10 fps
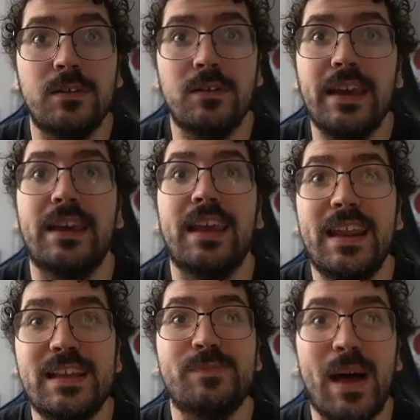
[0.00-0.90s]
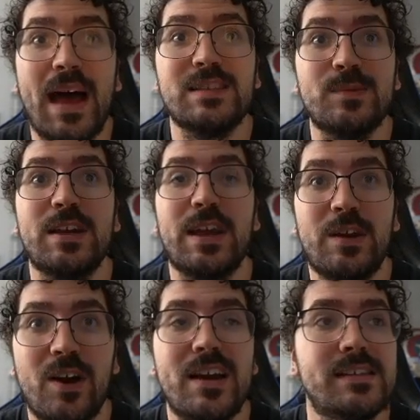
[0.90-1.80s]
Like it is possible to get
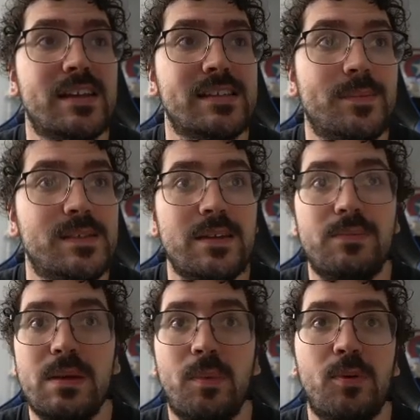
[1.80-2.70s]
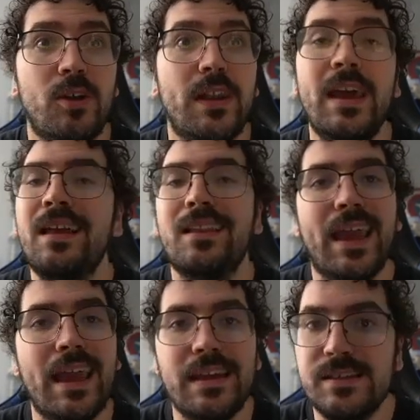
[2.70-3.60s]
craziness. I've seen people pulling like
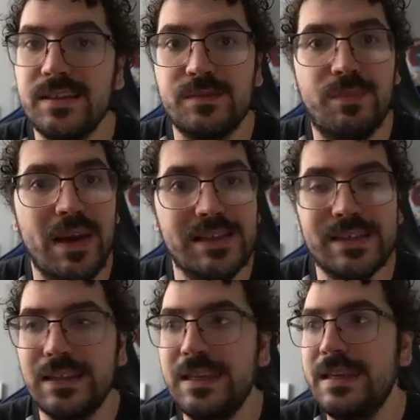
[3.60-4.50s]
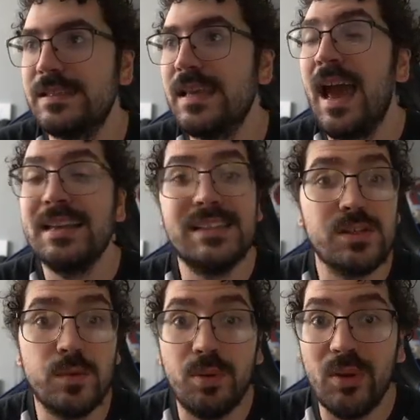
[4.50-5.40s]
86 base elites. I've seen
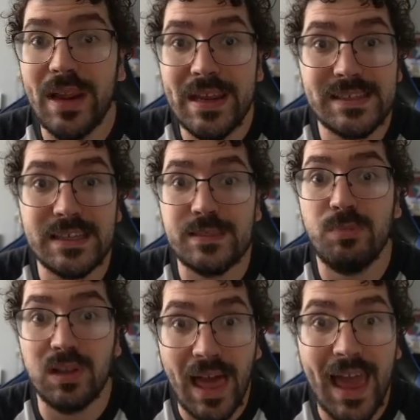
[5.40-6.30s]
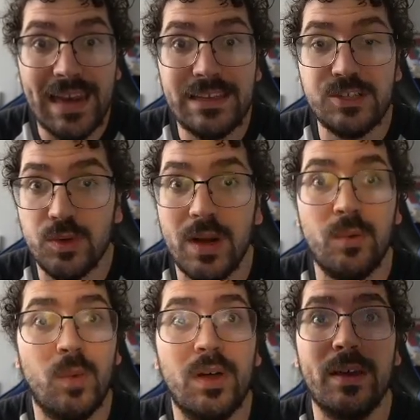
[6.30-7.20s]
someone pulling 86 Platty Trent
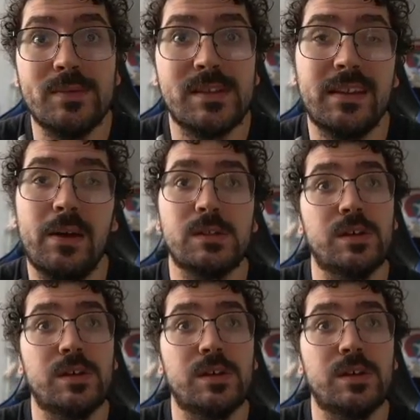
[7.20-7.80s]
Williams. I think that was